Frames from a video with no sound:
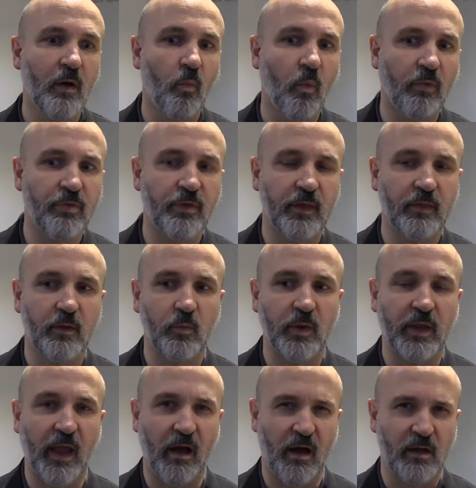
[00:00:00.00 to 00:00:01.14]
One thing that we
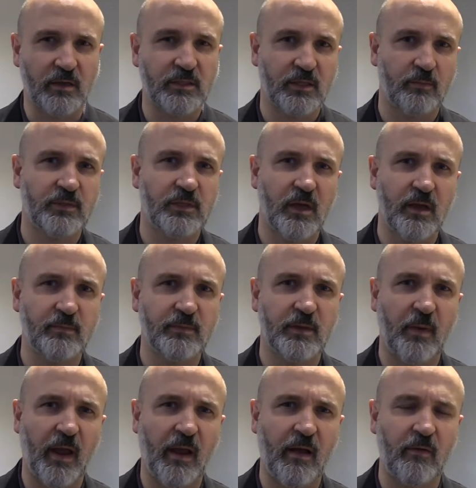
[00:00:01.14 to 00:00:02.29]
get asked sometimes
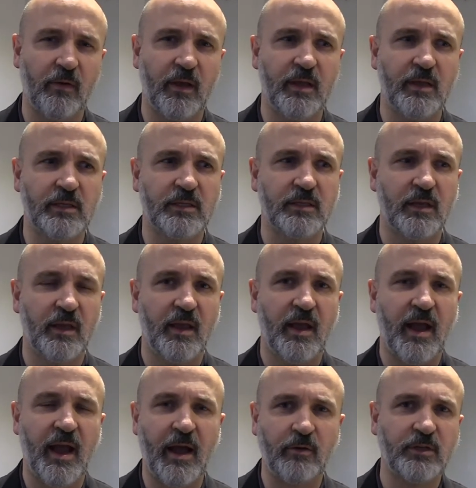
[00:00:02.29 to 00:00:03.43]
about is
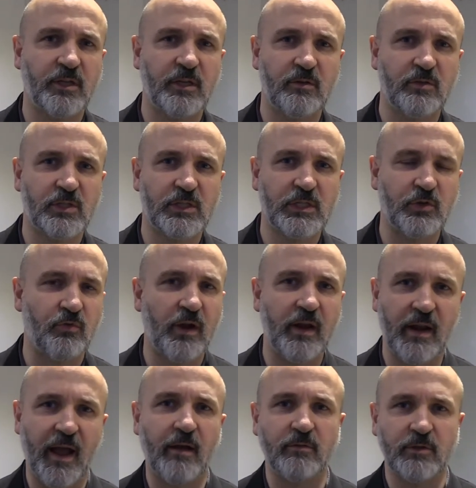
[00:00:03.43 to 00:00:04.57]
how do you screen
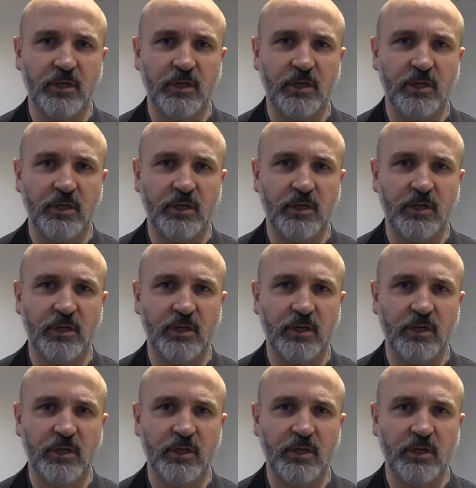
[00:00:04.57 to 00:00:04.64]
out